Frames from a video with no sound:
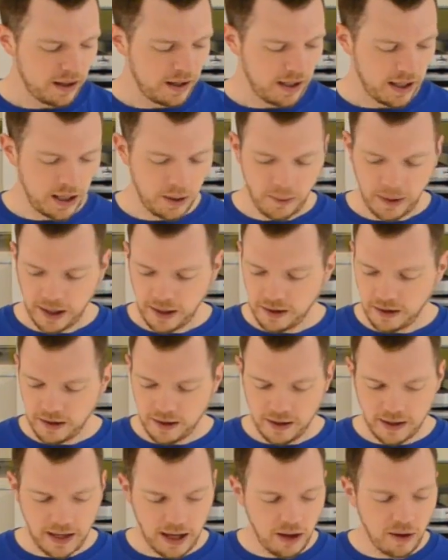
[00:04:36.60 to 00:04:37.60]
Anyway,
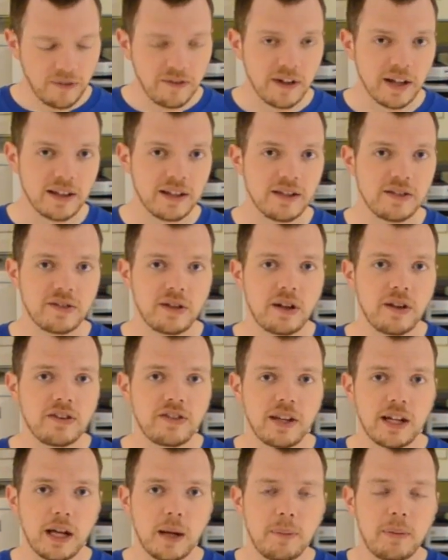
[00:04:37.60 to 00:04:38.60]
now I've got this all
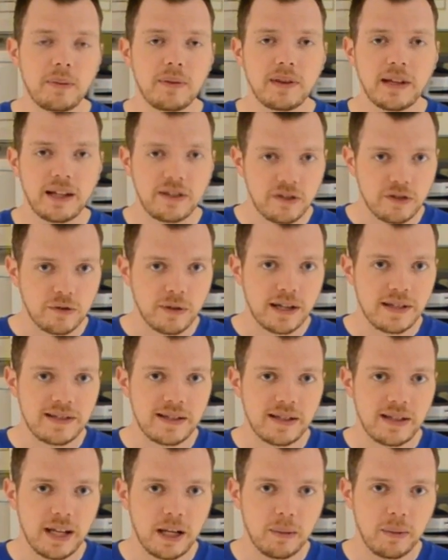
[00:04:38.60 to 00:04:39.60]
set up, let's dress
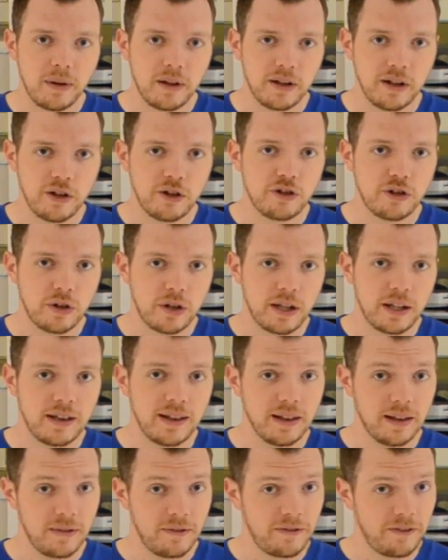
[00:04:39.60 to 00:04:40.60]
the table, and I'll show you
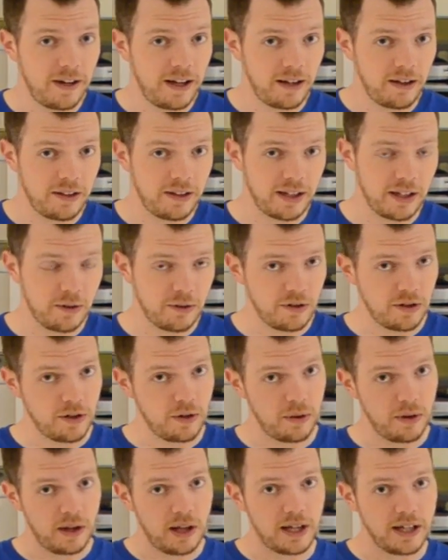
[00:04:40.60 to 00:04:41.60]
the final thing, which I
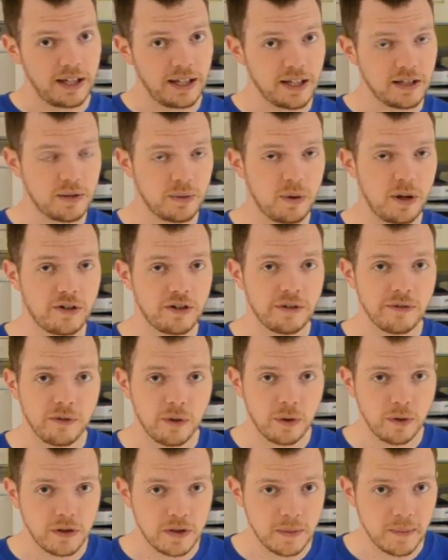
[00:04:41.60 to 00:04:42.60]
know a lot of you guys are watching
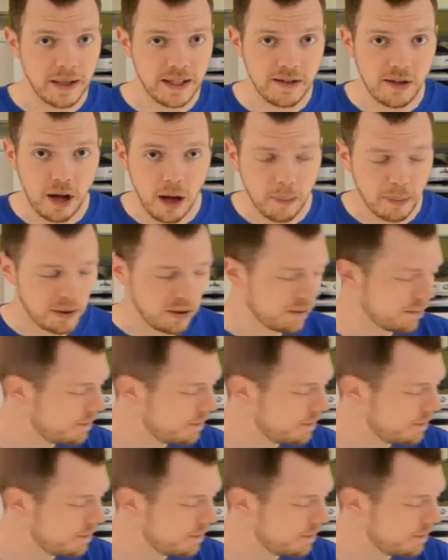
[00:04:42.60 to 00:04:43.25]
for, which is my topper.